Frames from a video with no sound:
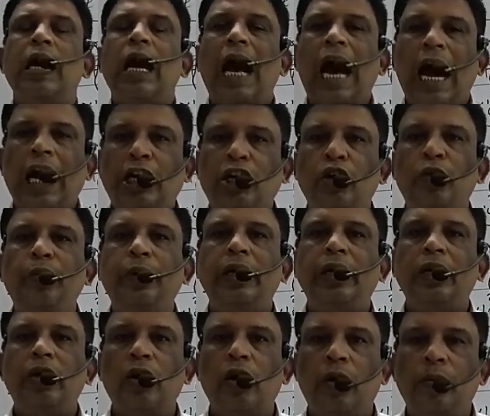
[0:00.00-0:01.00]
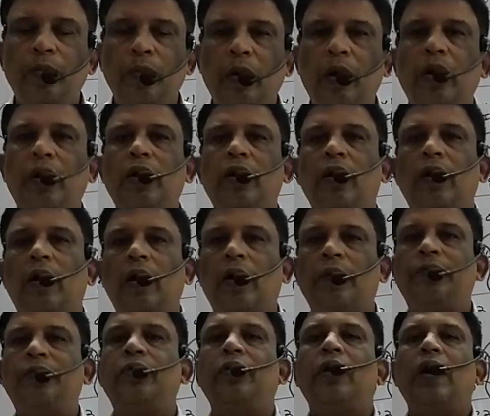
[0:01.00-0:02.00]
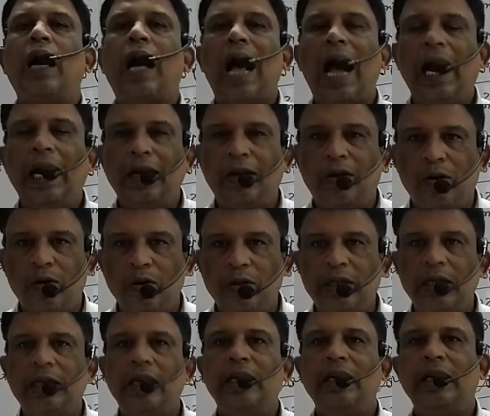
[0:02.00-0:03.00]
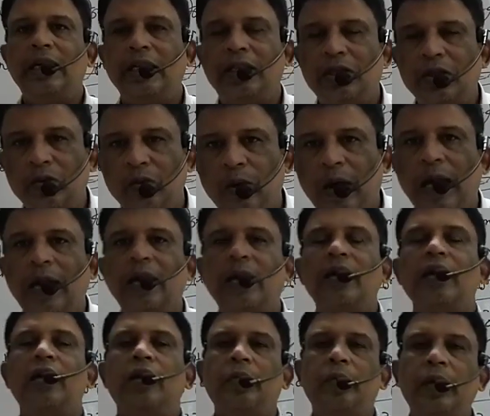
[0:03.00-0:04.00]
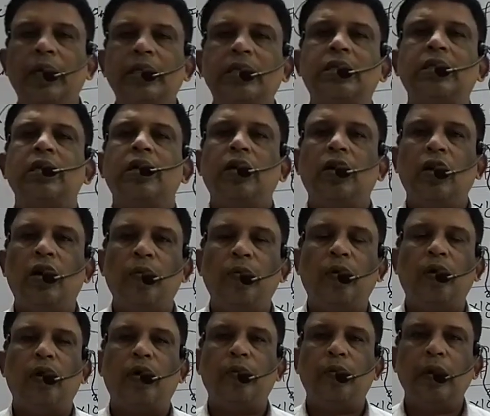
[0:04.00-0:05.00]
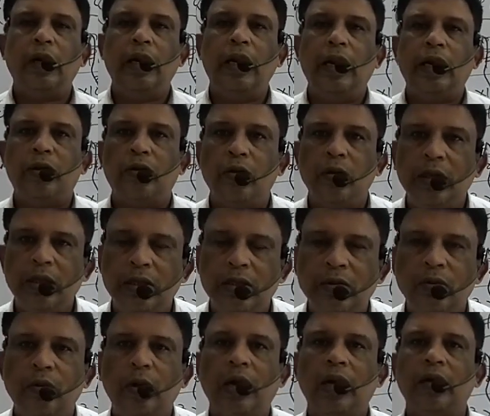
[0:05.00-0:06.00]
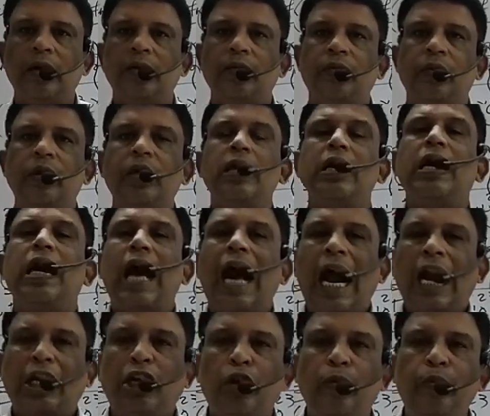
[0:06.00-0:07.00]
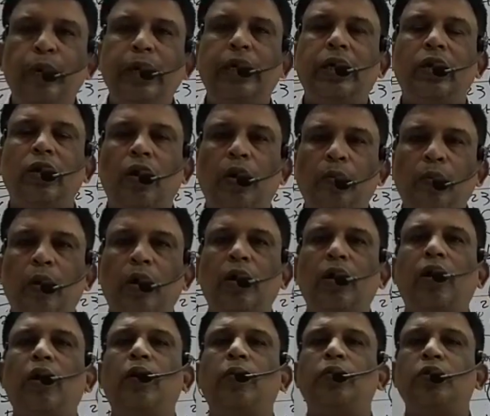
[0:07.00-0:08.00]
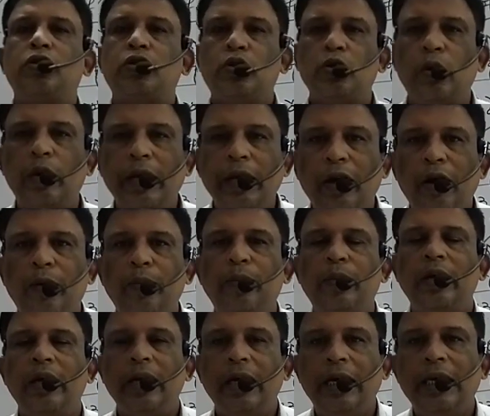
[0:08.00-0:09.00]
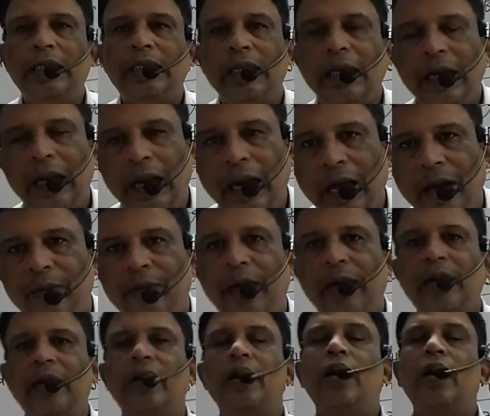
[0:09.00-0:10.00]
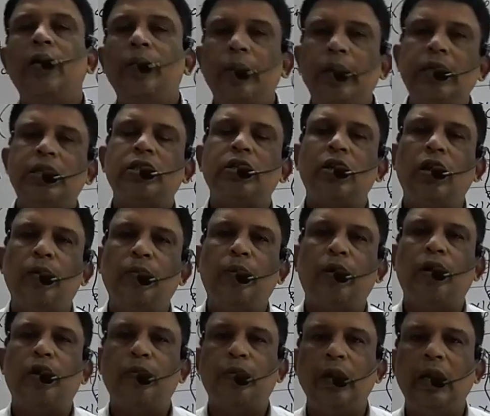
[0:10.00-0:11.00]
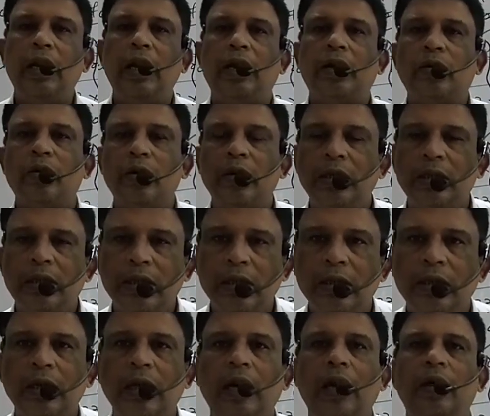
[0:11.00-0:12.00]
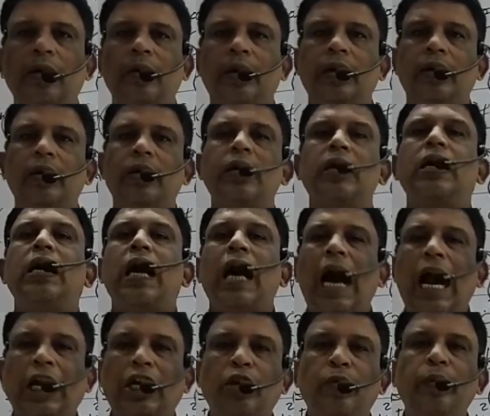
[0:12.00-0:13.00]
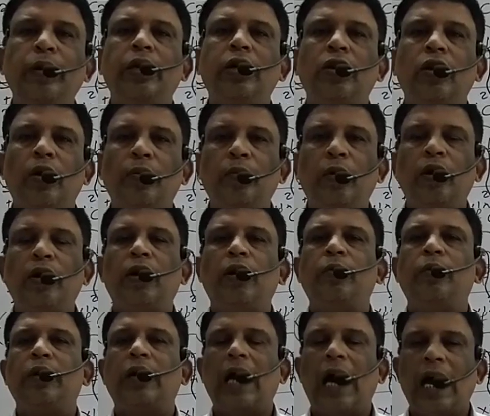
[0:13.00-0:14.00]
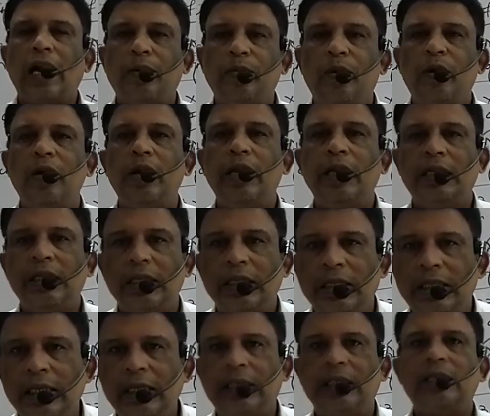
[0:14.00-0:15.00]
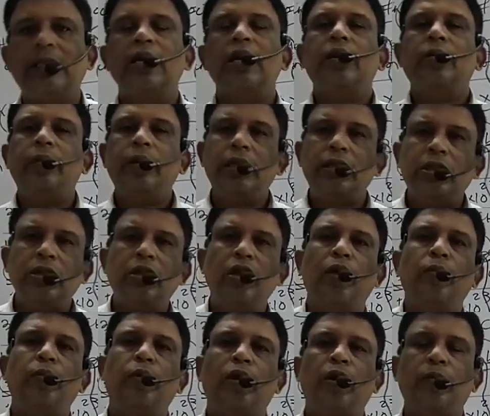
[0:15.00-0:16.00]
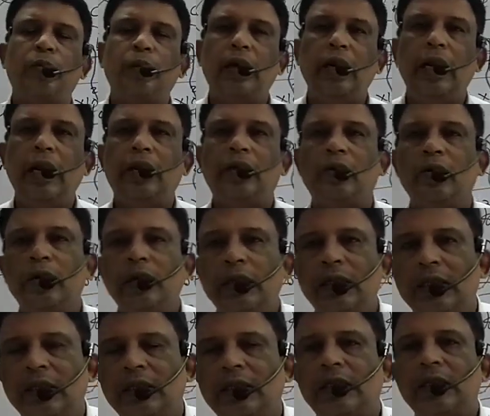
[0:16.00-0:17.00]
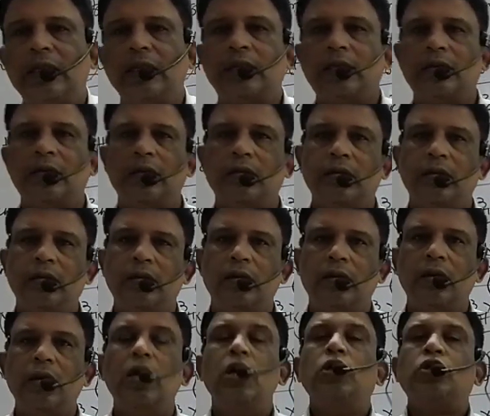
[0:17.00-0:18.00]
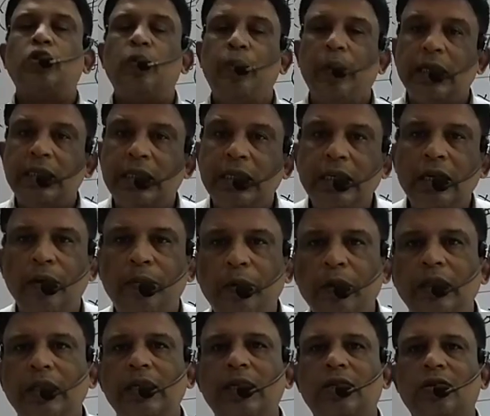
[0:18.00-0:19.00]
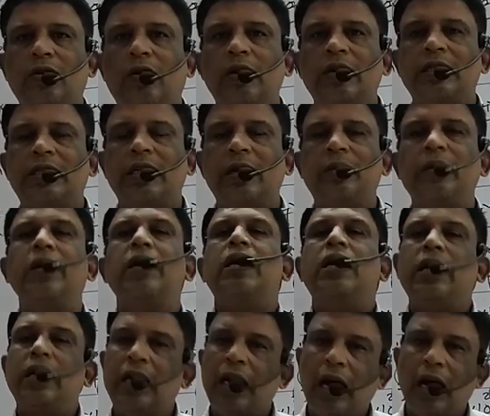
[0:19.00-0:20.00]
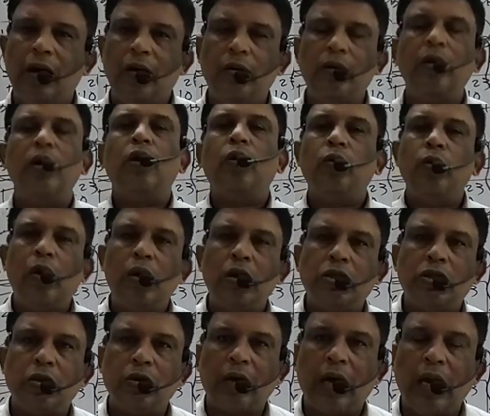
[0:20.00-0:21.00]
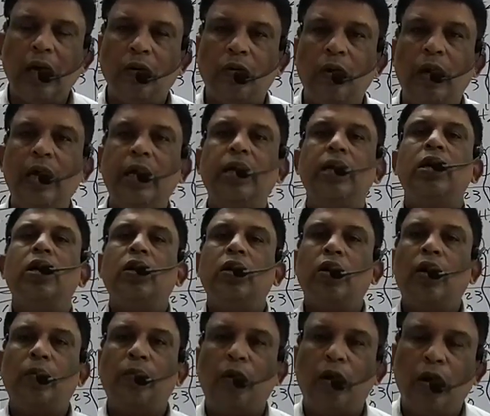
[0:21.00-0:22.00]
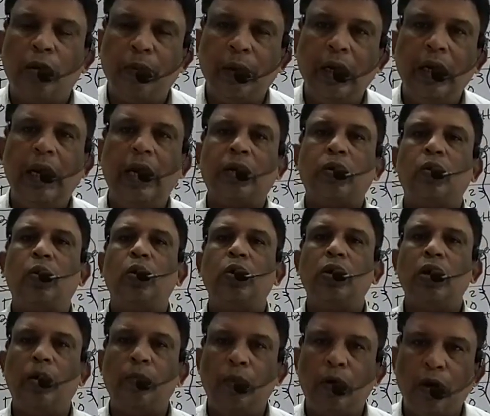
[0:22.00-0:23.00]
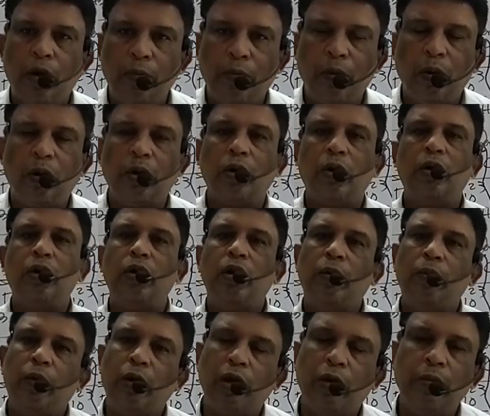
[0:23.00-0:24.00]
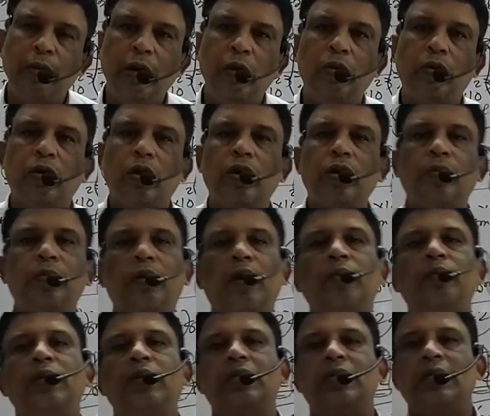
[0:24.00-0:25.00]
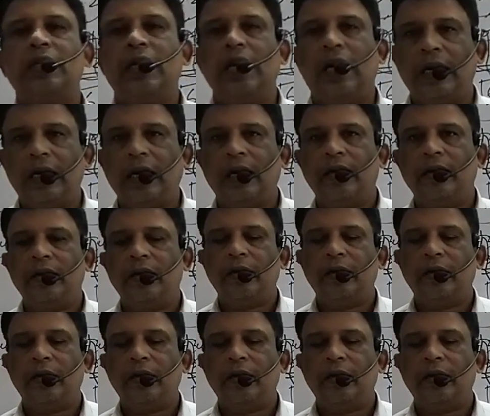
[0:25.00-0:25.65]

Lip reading: Atomic number of hydrogen is 1, means number of electrons is 1. Atomic number of sodium is 11, means number of electrons is 11. Atomic number of carbon is 6, means number of electrons is 6. So basing upon this concept, now we also calculate number of electron, number of proton, number of neutron from this data.